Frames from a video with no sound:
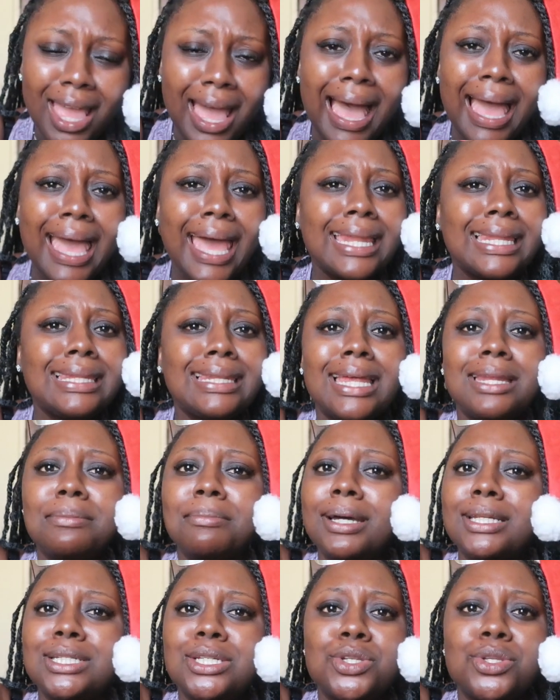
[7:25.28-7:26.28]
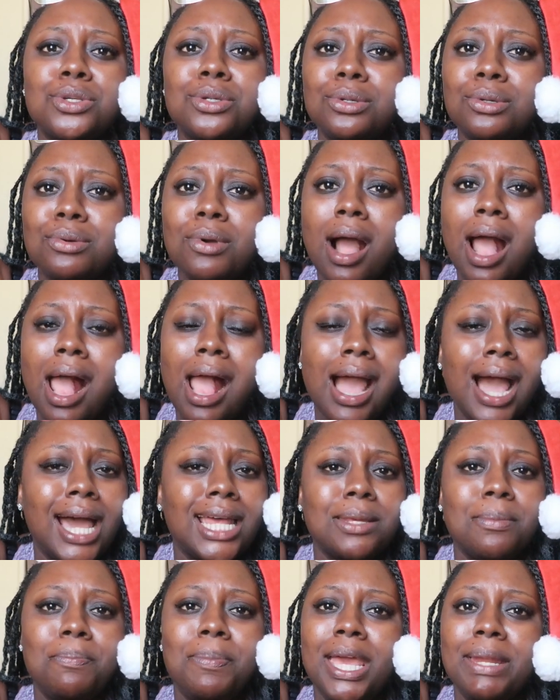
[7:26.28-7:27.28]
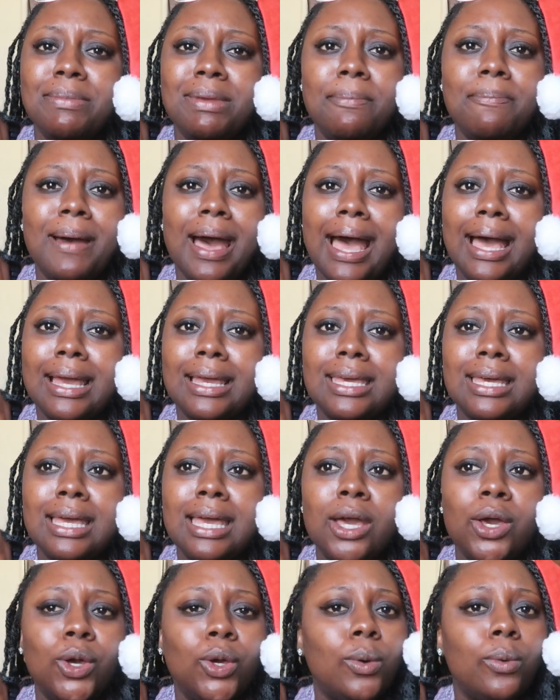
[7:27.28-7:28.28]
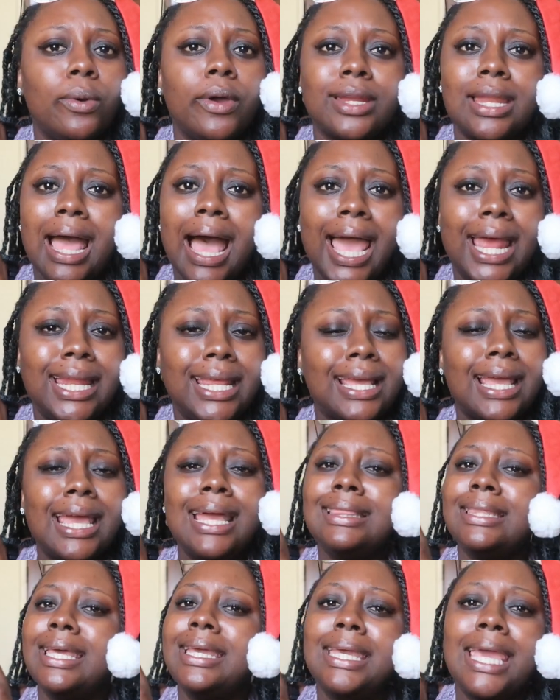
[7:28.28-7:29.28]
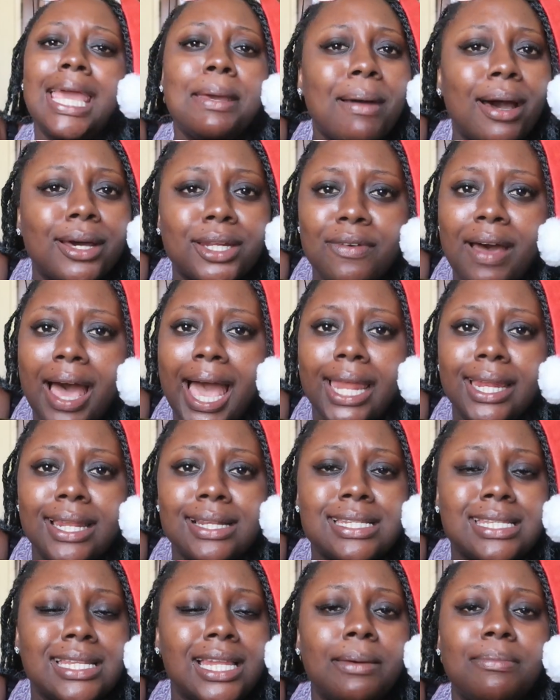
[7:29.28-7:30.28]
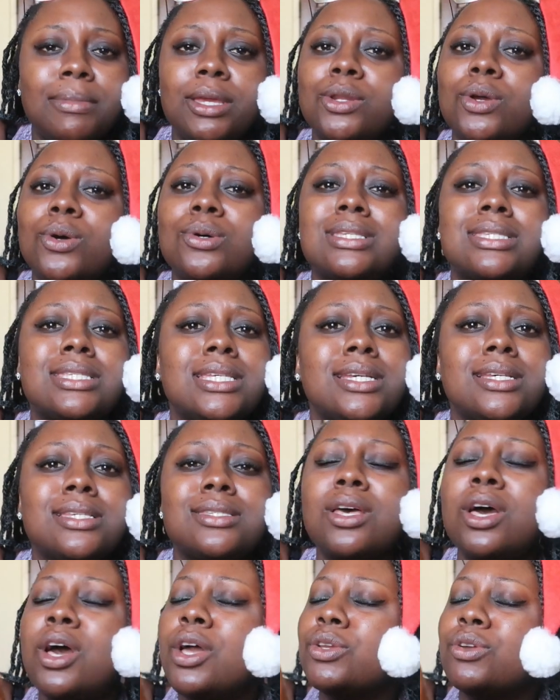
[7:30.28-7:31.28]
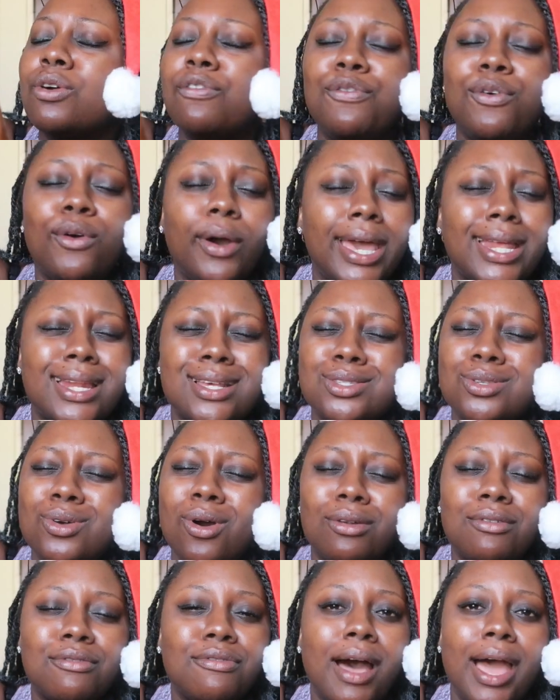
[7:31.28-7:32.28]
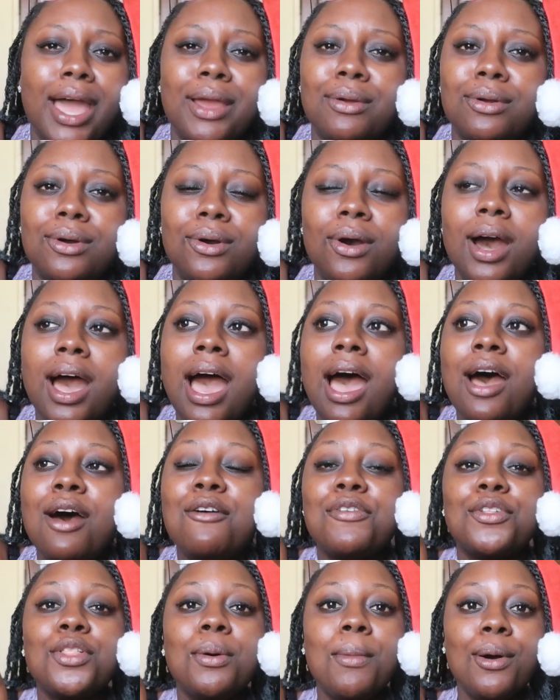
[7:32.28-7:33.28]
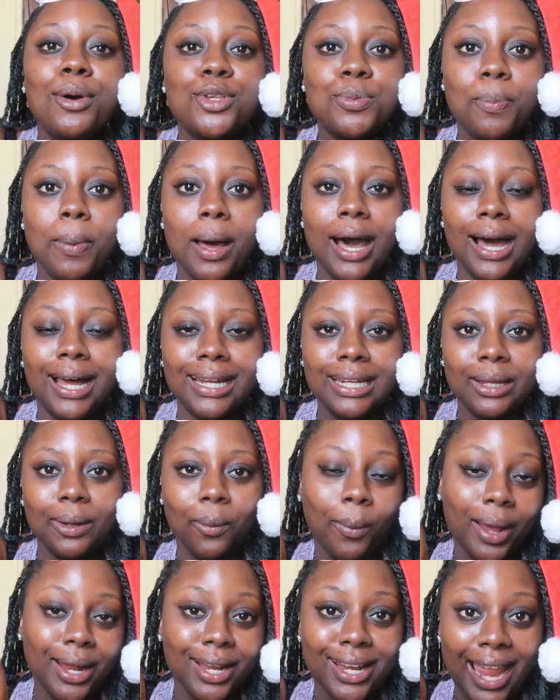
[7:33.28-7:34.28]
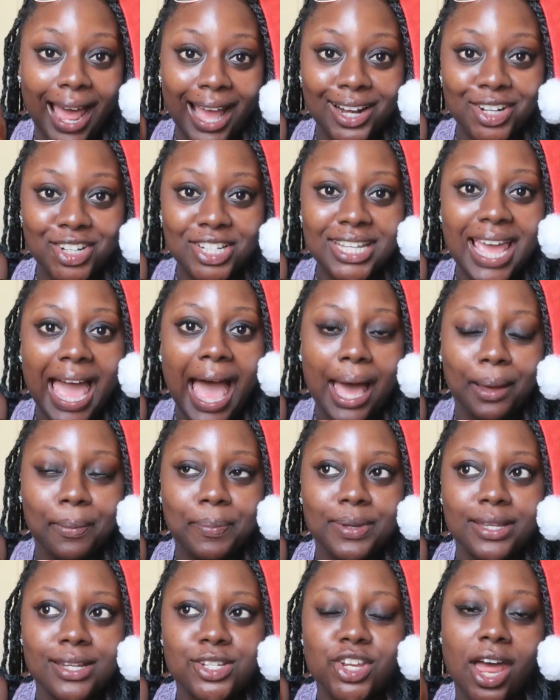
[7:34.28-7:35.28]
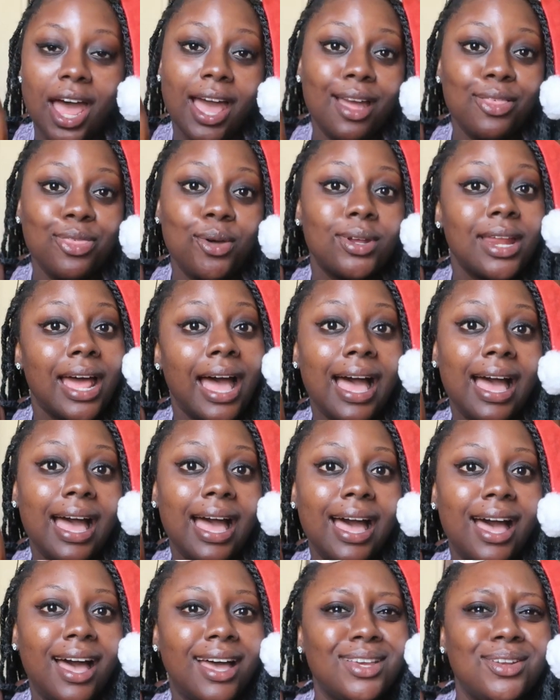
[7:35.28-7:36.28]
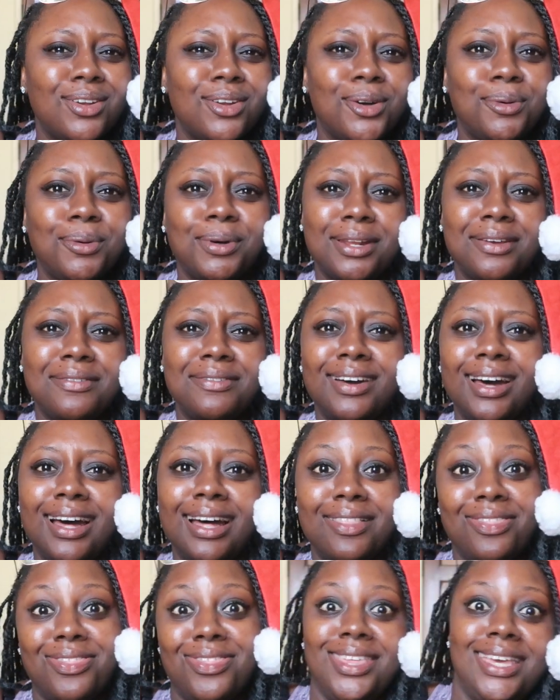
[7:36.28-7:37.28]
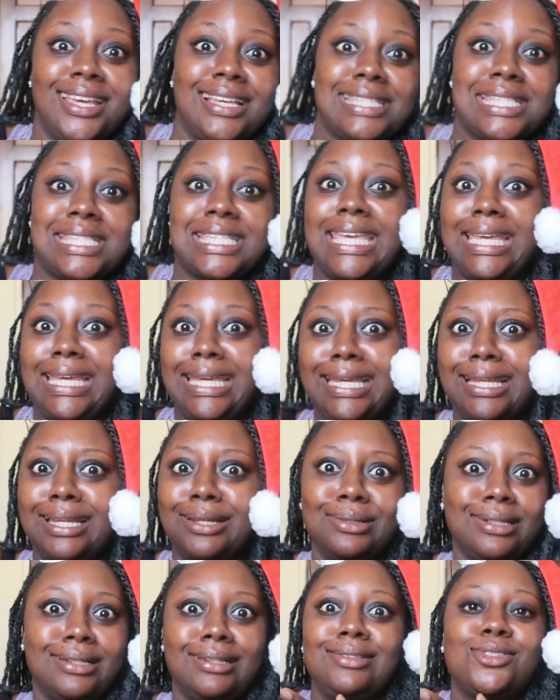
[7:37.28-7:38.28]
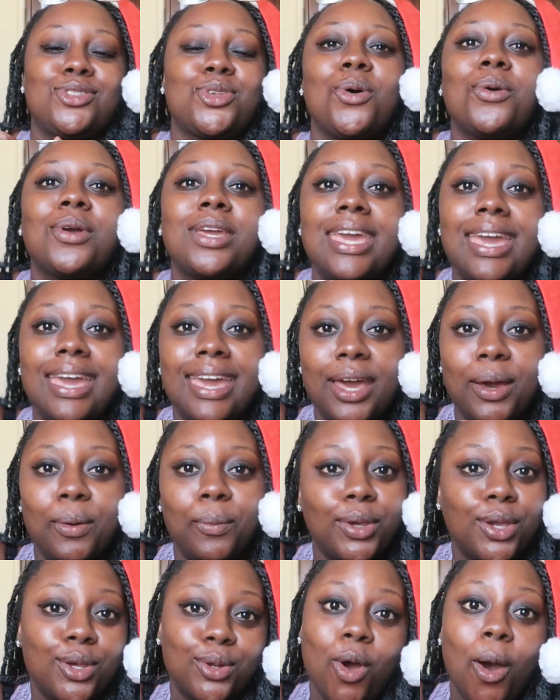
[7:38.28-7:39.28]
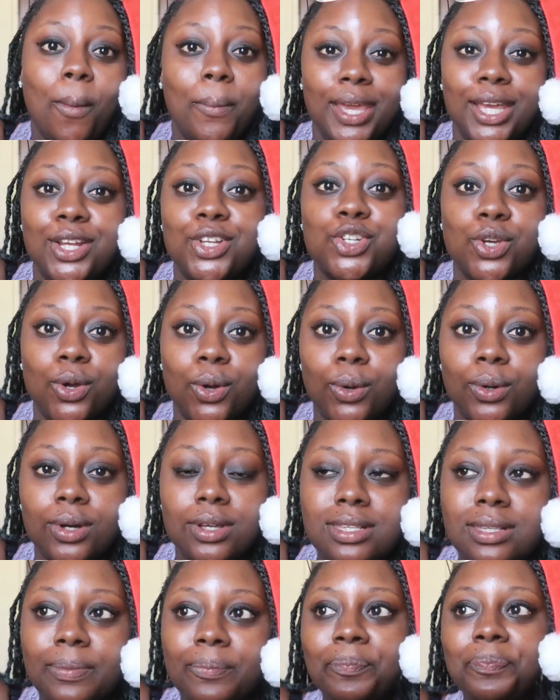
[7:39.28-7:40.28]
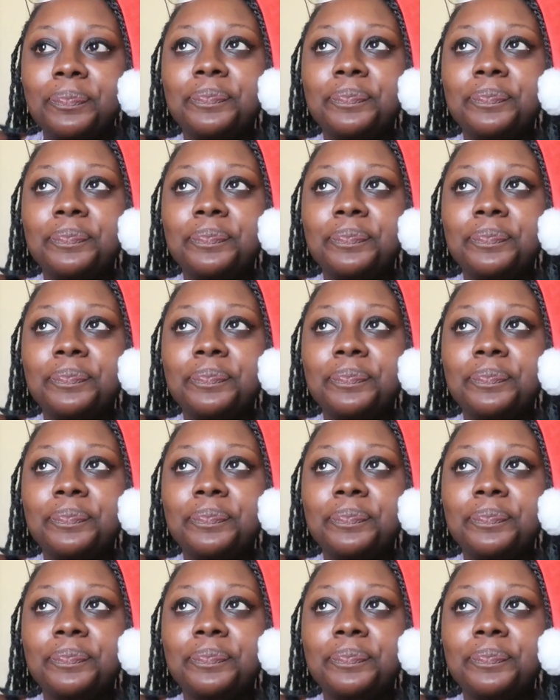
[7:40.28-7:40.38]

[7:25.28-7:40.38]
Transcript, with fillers: I had lent money to, hadn't paid me back, who were in hiding, they came out of hiding to let me know, sis, your forehead has gone viral. For the most part, when it actually happened, I thought, haha, you know, whatever, thick skin, don't care, we can all make jokes.